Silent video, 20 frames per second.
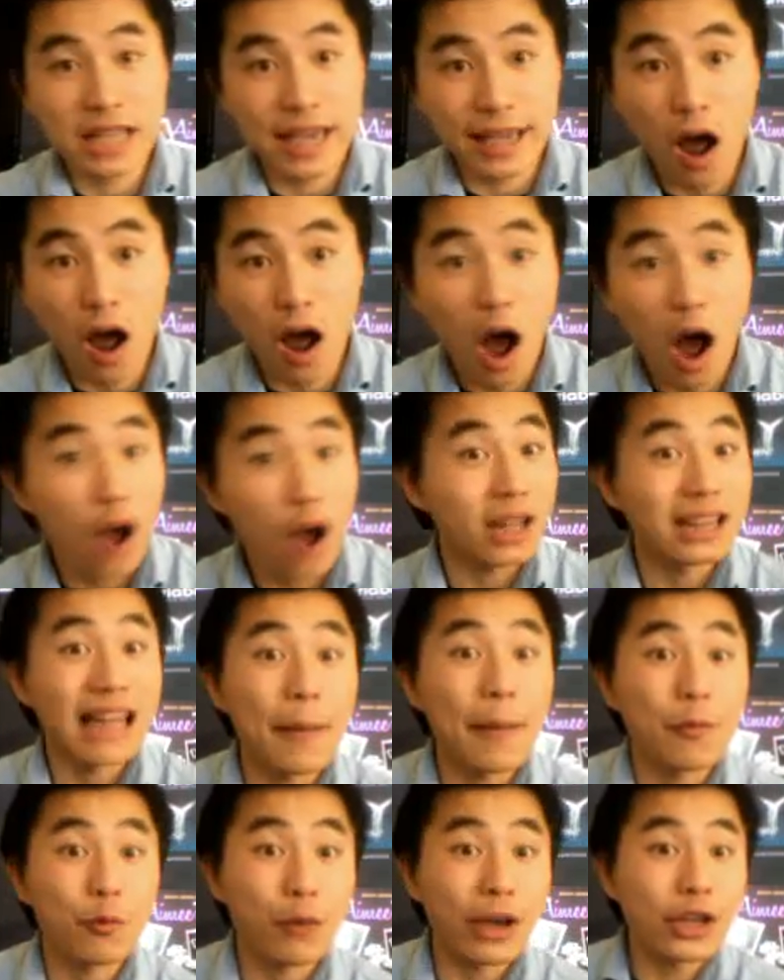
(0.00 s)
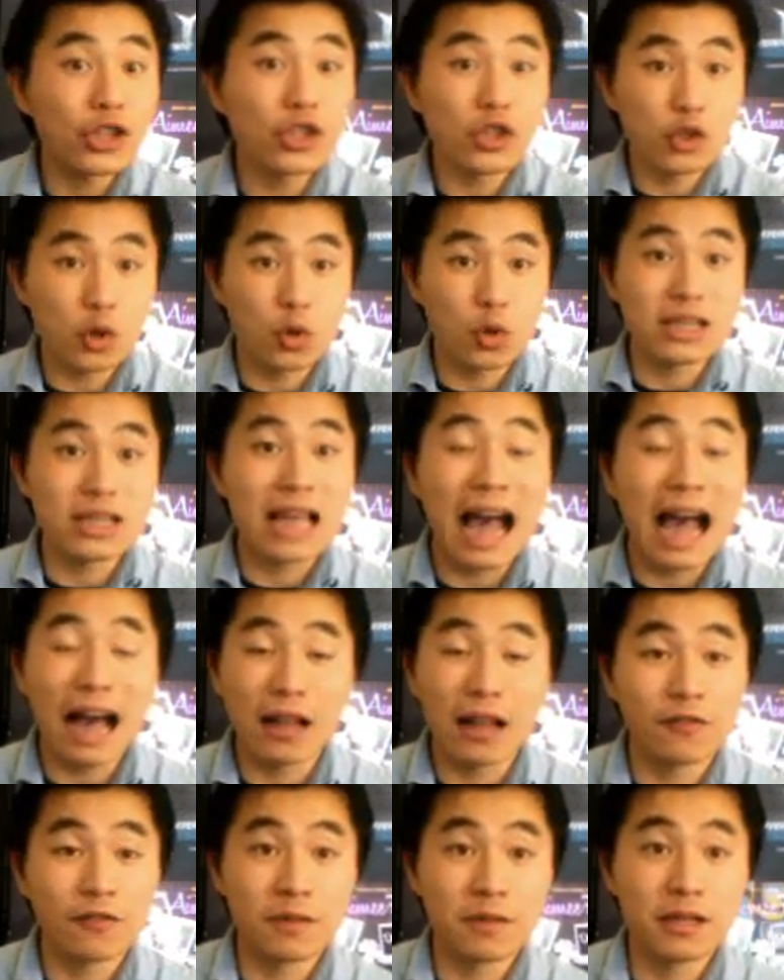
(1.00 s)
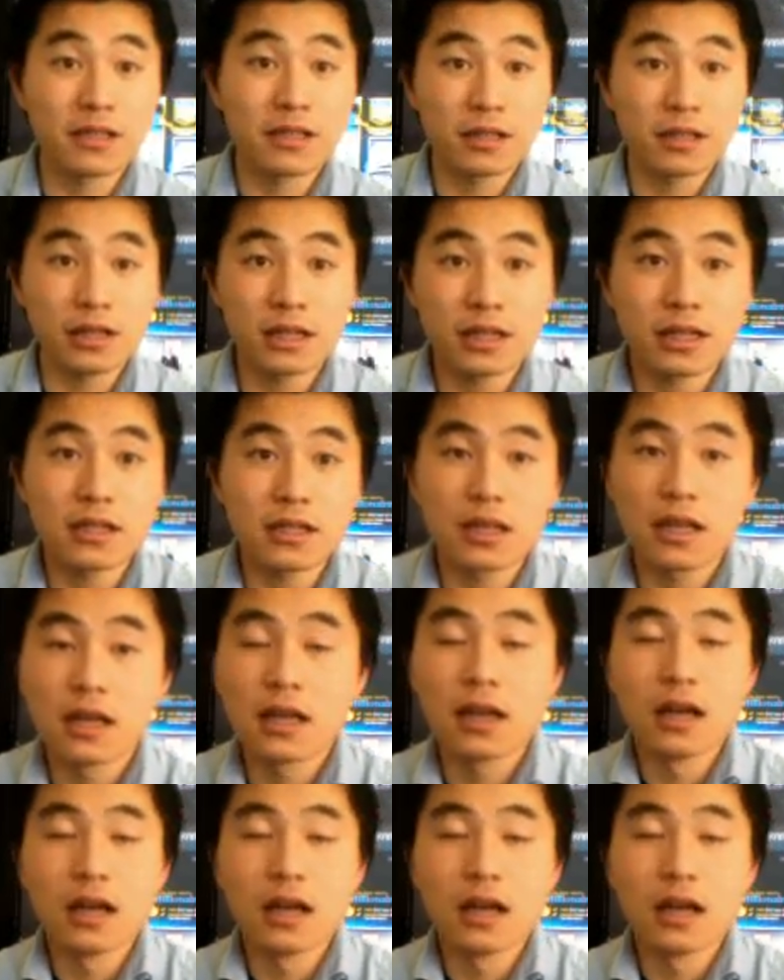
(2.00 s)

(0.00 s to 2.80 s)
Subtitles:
take all collaboration tools out of business